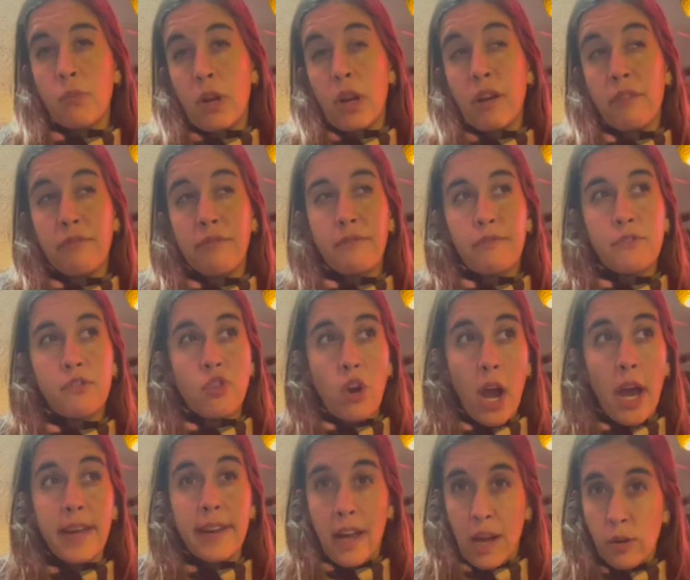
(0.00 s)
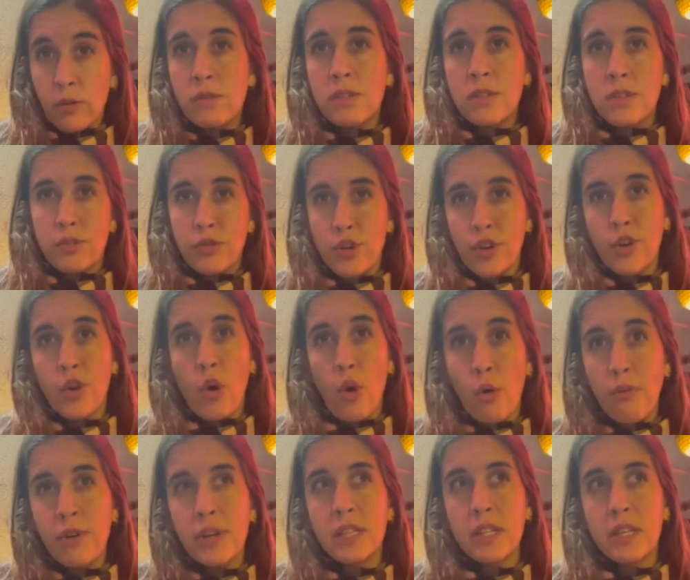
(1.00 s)
I've tried out during
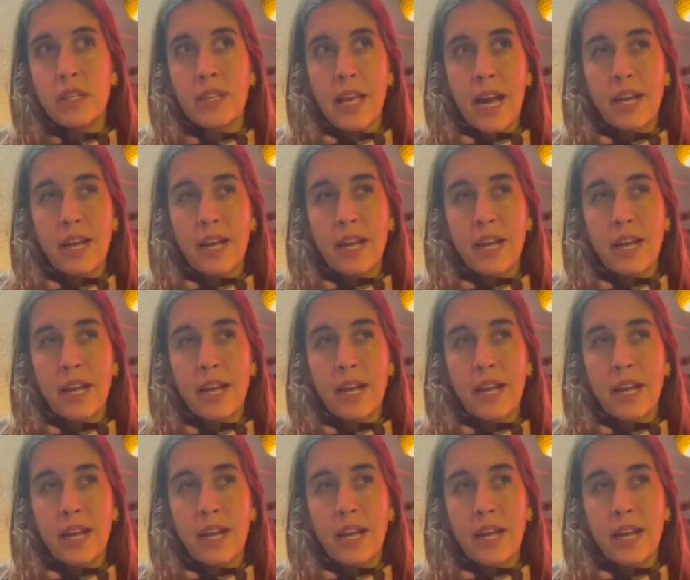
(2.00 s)
COVID is